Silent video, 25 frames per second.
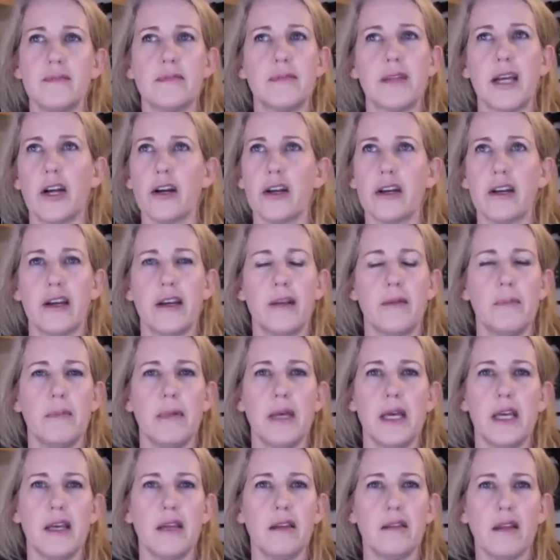There can
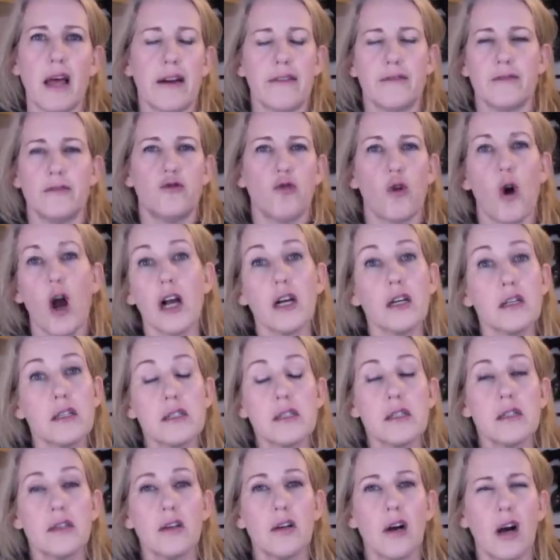be a lot of
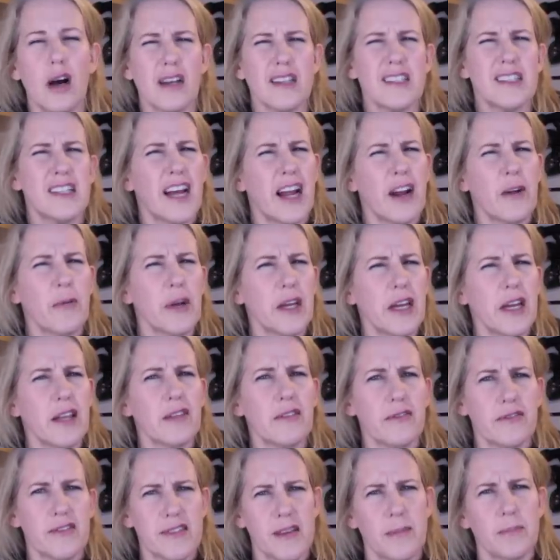drugs cause
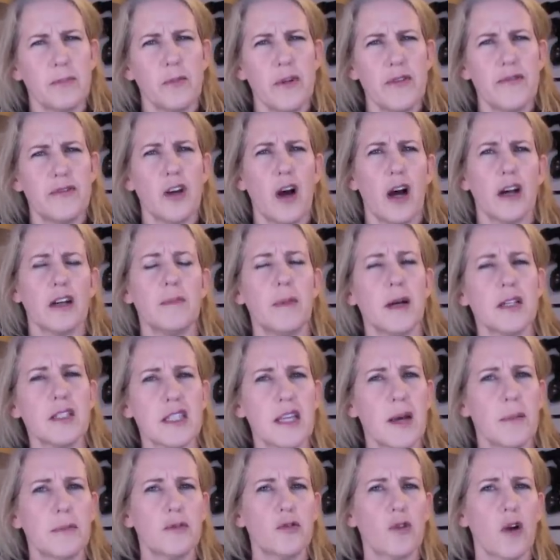diarrhea. We've talked about
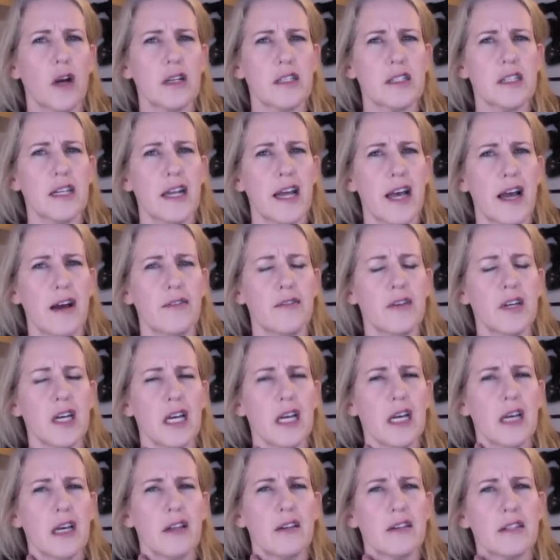some drugs that have
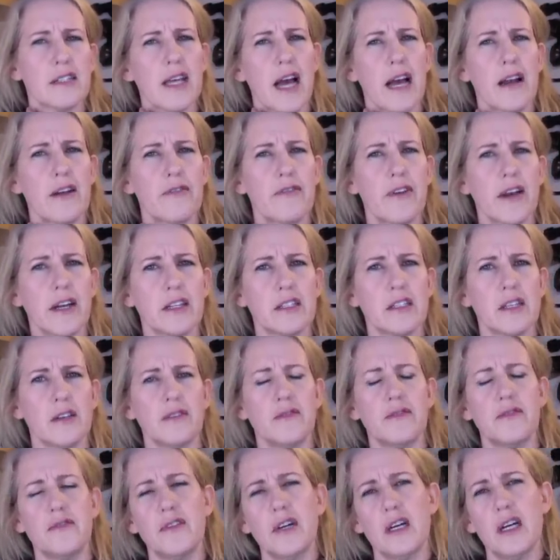the side effects
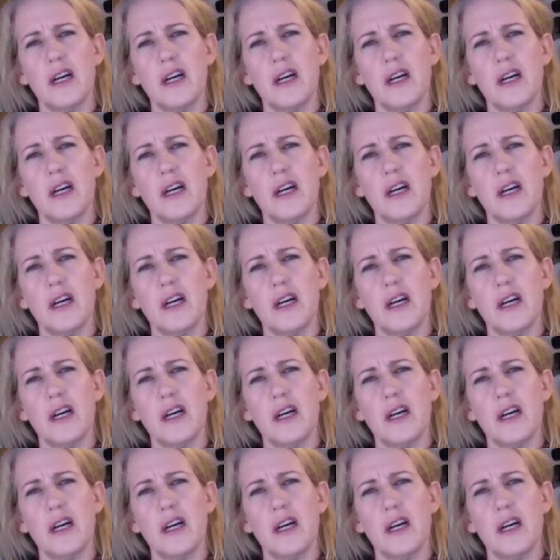of